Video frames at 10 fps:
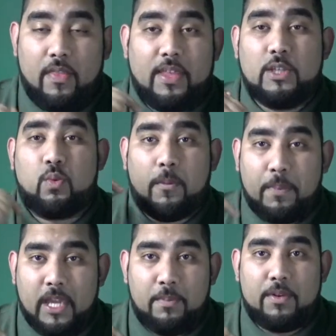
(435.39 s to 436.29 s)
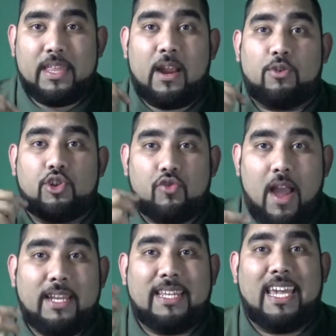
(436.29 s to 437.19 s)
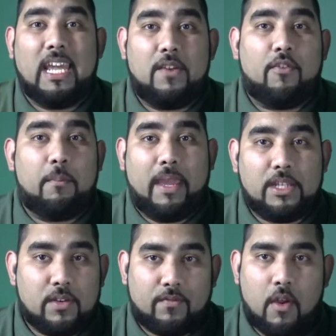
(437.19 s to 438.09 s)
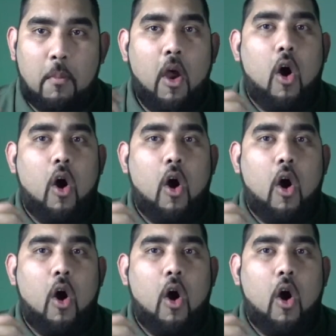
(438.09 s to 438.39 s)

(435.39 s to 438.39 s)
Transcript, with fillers: These were people that I was trying to get information from